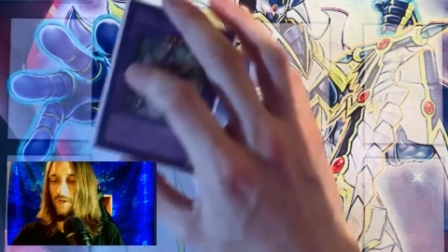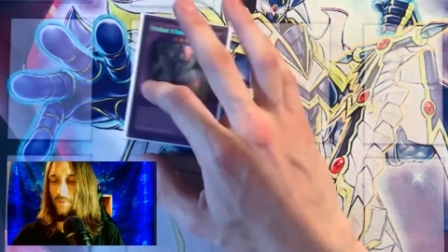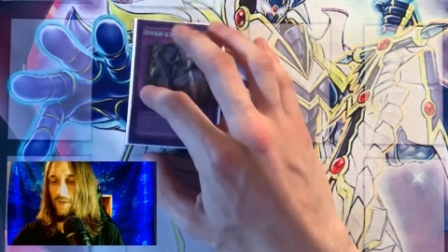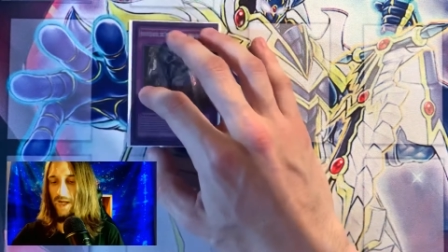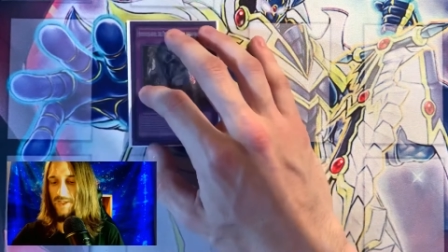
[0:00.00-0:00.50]

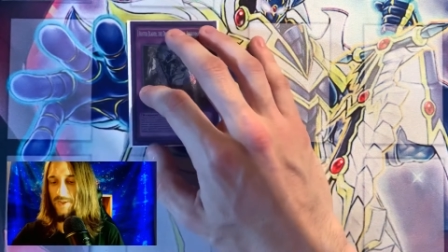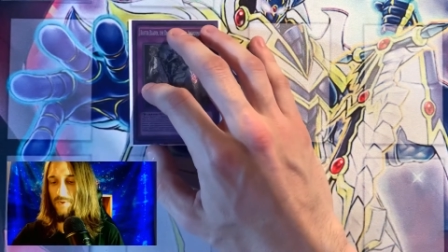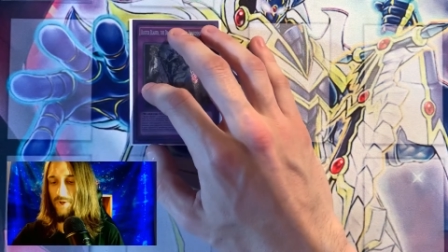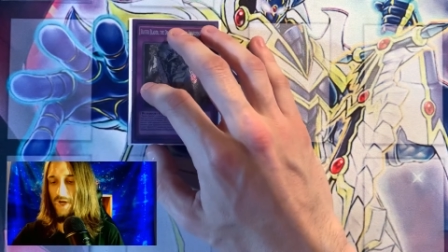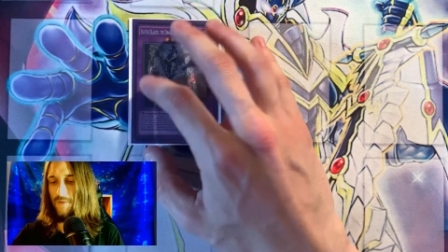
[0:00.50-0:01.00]
We got
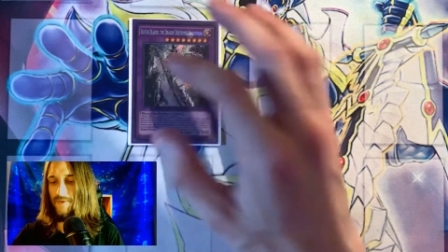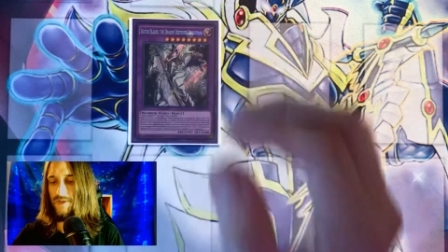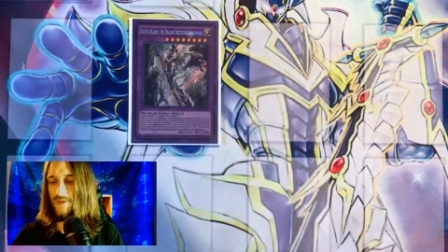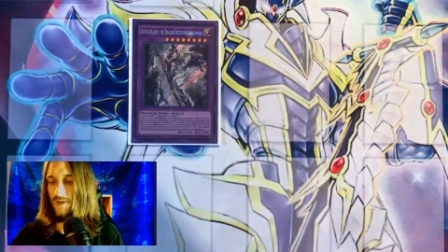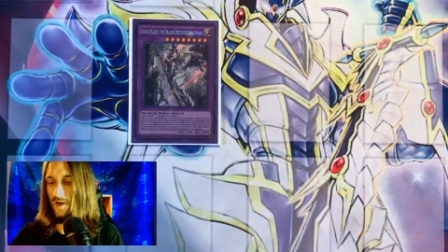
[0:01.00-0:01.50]
2
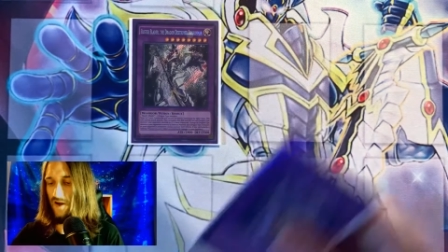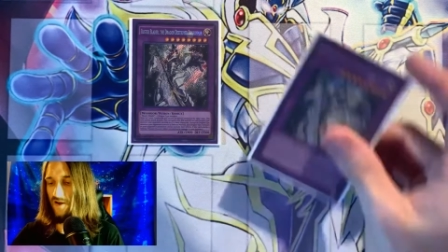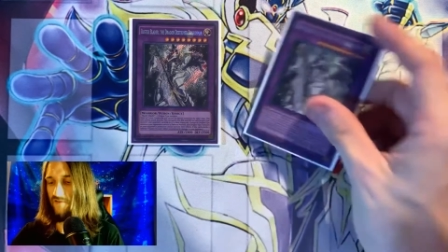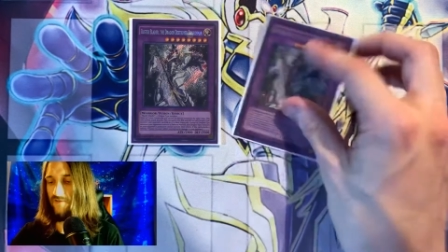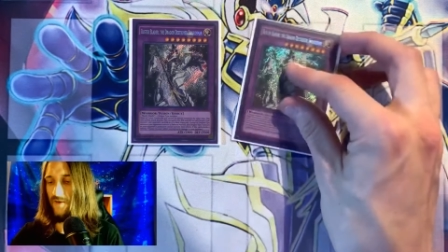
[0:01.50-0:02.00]
copies
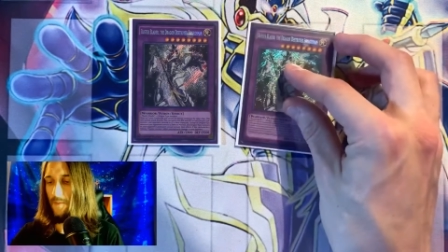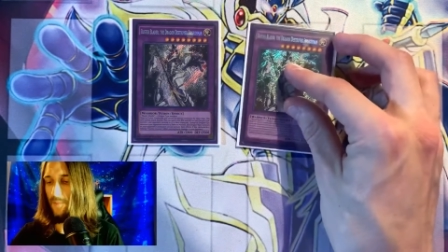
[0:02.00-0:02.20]
of